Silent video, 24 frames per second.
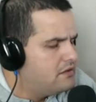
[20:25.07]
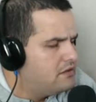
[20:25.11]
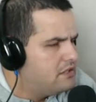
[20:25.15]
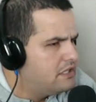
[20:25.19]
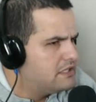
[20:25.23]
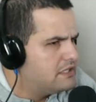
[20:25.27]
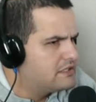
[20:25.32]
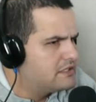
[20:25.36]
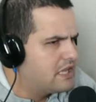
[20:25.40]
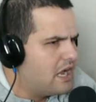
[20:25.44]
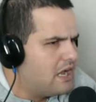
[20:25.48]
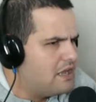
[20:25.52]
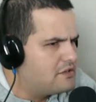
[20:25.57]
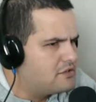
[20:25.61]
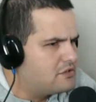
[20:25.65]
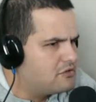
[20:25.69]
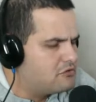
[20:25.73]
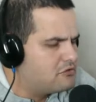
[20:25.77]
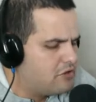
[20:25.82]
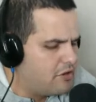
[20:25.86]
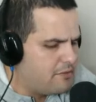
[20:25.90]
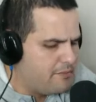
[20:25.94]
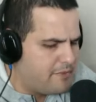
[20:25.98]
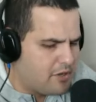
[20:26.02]
this guy is a
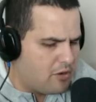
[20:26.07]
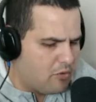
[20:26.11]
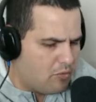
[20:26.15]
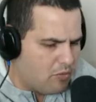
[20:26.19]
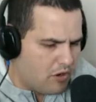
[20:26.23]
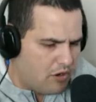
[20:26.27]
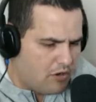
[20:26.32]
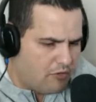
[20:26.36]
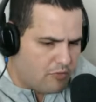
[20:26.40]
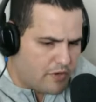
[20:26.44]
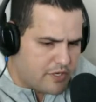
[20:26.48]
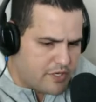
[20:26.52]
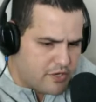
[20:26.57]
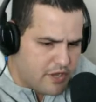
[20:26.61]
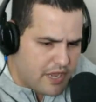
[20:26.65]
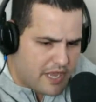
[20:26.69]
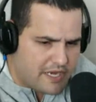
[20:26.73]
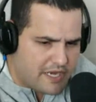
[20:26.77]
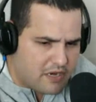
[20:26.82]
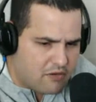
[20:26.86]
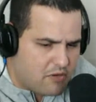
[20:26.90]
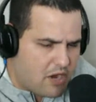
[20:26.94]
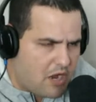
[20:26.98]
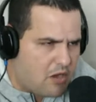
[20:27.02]
criminal? Well, when you
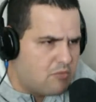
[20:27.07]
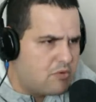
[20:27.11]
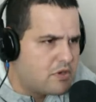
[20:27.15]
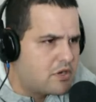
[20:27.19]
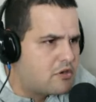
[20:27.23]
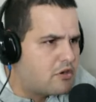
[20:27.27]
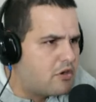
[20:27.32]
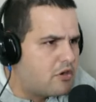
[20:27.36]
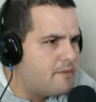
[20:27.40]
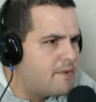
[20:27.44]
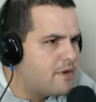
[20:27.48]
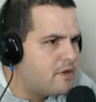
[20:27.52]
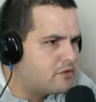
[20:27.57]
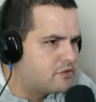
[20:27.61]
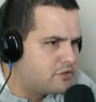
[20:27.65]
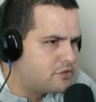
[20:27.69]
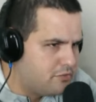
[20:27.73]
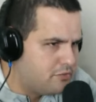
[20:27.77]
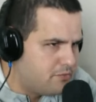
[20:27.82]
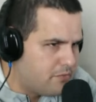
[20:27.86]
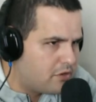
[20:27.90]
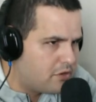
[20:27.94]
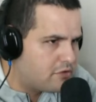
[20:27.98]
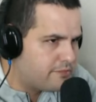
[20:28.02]
hang around with criminals,
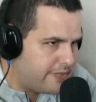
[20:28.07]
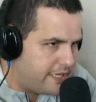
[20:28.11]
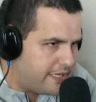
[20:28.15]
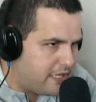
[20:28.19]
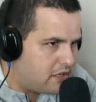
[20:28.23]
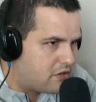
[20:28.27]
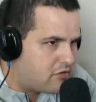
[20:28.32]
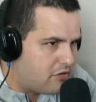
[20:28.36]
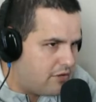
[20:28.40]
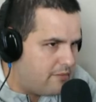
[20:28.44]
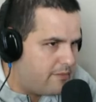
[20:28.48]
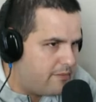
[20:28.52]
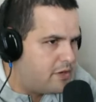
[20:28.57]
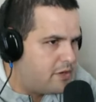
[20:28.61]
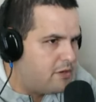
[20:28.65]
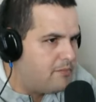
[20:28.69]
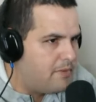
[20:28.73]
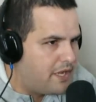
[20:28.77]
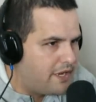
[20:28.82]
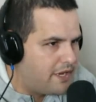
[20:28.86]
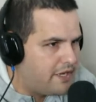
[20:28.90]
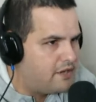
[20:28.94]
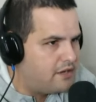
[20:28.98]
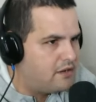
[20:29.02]
you must be a criminal,
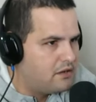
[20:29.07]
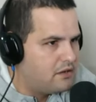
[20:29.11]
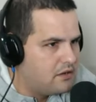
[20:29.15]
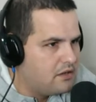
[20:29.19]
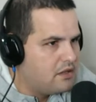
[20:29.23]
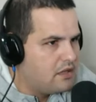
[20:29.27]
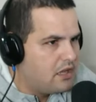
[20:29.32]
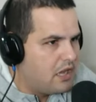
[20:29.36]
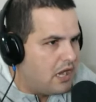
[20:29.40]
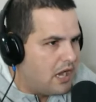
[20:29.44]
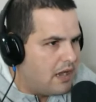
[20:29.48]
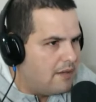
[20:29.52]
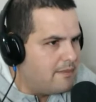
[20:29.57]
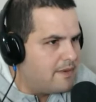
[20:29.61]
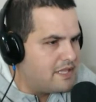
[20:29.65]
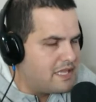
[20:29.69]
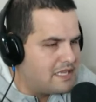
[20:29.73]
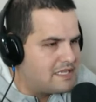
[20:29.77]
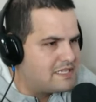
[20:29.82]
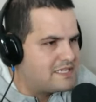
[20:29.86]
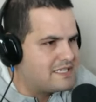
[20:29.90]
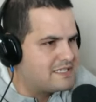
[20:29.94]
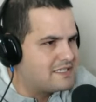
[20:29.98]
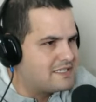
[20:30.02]
buddy. I mean,
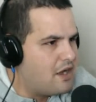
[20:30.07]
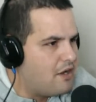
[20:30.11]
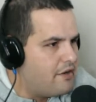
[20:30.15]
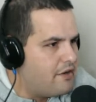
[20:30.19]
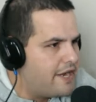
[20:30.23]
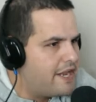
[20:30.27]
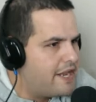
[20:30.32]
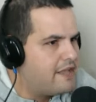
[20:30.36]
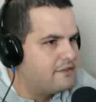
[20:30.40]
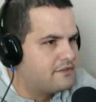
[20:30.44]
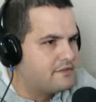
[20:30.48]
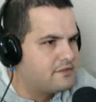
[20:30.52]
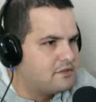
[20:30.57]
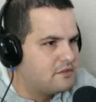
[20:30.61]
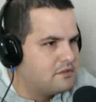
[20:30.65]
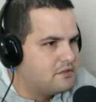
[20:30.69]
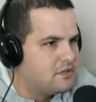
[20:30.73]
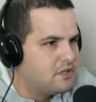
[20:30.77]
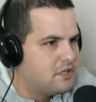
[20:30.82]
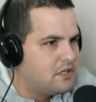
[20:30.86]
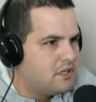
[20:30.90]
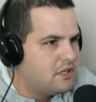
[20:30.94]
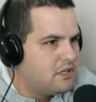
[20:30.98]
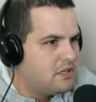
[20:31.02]
that's just how it is.
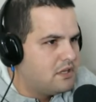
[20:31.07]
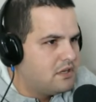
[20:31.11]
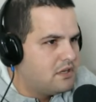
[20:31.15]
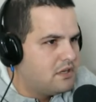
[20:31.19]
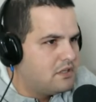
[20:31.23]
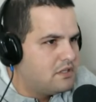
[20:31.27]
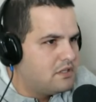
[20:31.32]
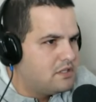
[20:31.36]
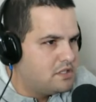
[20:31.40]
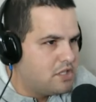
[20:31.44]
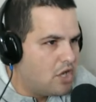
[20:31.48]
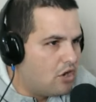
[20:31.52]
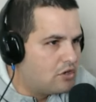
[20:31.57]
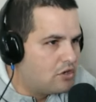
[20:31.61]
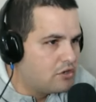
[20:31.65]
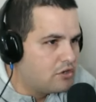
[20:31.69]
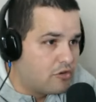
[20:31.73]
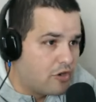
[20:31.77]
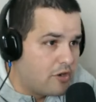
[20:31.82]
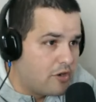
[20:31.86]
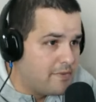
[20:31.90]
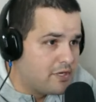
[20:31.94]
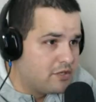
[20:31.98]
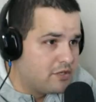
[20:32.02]
Non
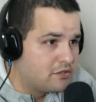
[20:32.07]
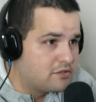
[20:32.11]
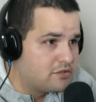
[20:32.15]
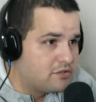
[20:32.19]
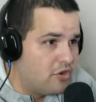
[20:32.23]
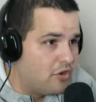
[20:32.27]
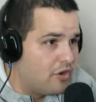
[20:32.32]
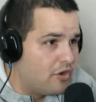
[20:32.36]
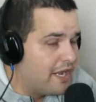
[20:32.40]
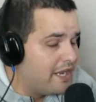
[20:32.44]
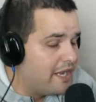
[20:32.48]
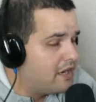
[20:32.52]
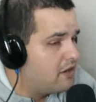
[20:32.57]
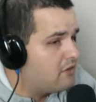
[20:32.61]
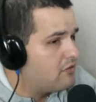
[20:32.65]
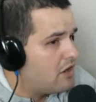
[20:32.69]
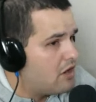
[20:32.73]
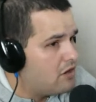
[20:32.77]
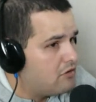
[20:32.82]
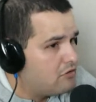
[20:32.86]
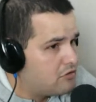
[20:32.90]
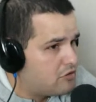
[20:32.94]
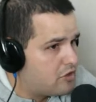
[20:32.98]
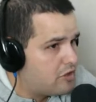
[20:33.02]
criminals don't hang
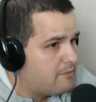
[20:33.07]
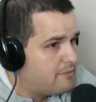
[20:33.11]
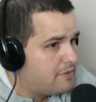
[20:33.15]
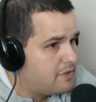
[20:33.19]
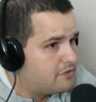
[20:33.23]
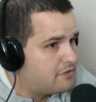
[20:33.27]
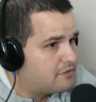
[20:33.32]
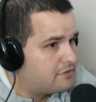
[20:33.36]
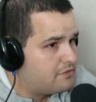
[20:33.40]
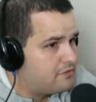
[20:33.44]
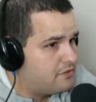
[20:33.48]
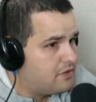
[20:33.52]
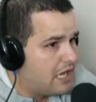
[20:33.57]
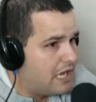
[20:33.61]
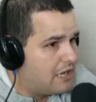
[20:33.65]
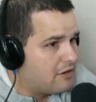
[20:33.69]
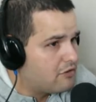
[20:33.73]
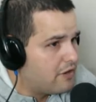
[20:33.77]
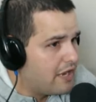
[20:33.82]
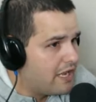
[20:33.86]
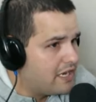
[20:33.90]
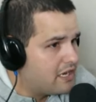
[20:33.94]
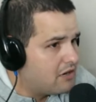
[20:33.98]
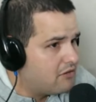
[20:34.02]
around criminals. I
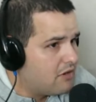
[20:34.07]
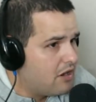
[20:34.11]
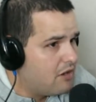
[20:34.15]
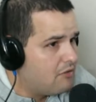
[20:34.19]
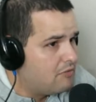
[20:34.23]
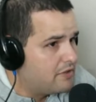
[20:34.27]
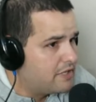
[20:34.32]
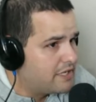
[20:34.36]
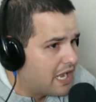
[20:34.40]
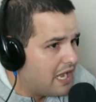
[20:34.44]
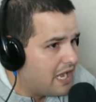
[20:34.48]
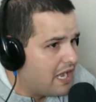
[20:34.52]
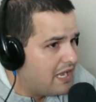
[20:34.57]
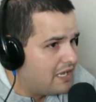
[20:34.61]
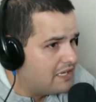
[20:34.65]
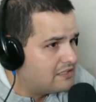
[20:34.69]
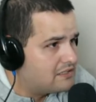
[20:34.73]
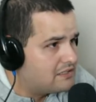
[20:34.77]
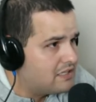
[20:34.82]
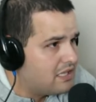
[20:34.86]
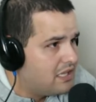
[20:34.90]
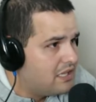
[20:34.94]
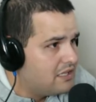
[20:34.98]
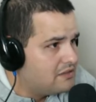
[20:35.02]
don't hang around with
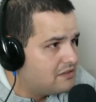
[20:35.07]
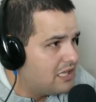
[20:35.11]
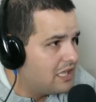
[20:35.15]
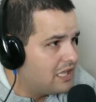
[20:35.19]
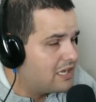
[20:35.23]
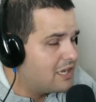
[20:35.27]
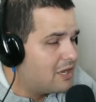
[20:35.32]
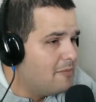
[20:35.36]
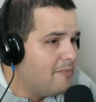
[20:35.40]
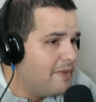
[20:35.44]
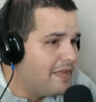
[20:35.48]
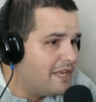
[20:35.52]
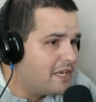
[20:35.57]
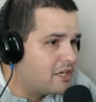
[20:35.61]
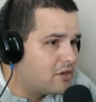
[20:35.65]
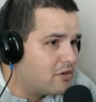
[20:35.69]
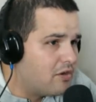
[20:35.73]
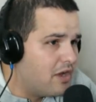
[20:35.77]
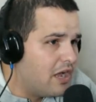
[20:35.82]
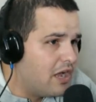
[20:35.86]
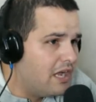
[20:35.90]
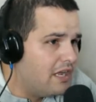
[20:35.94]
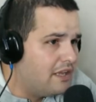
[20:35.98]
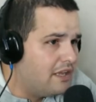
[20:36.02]
guys that commit
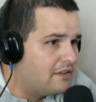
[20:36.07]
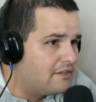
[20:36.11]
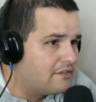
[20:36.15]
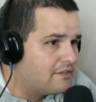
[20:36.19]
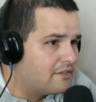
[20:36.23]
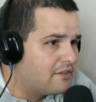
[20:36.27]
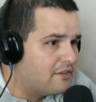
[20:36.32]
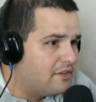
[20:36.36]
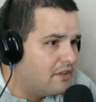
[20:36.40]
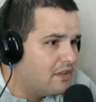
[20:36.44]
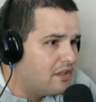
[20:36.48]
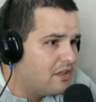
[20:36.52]
crimes